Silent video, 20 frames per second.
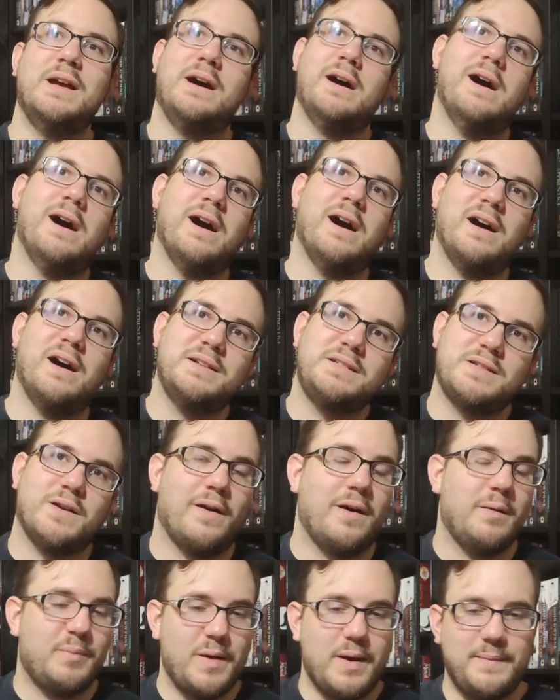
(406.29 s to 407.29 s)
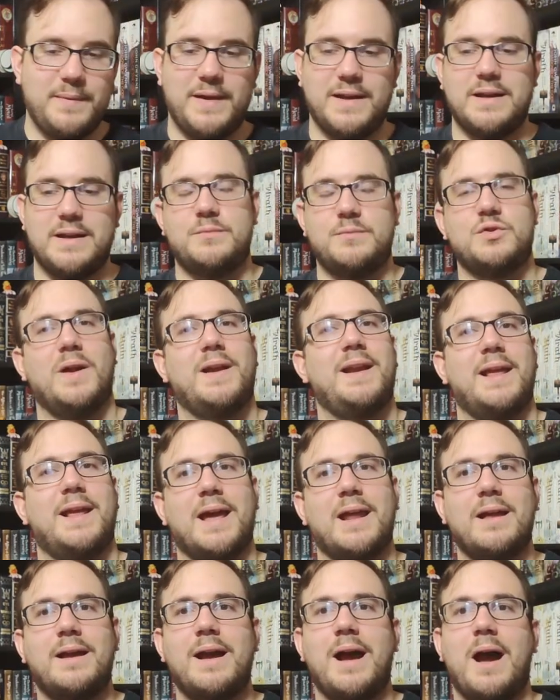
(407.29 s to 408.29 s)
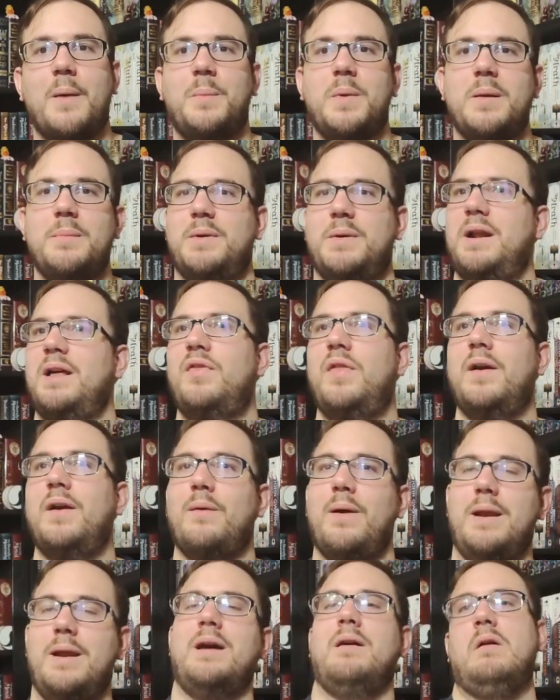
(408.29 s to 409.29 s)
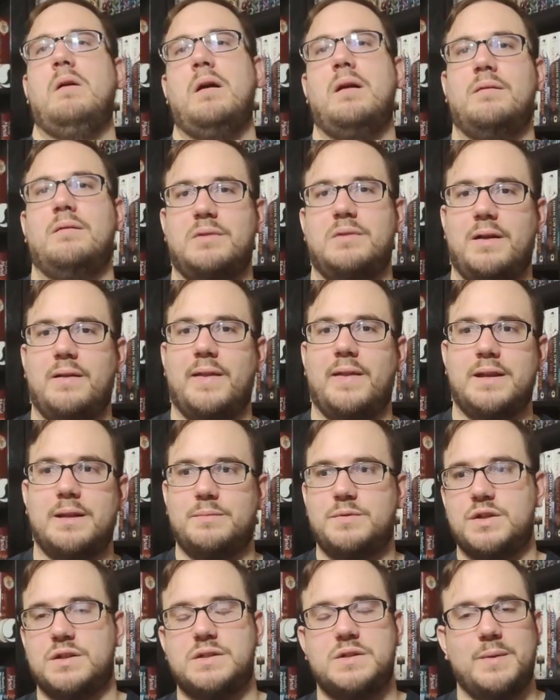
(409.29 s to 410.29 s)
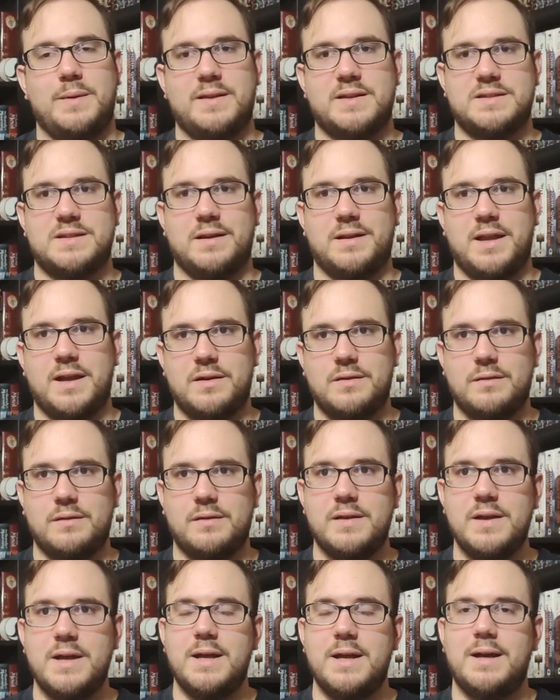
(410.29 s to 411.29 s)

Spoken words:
So I'll probably end up trying to get a copy, but I think right now I'll end up just doing this on Kindle.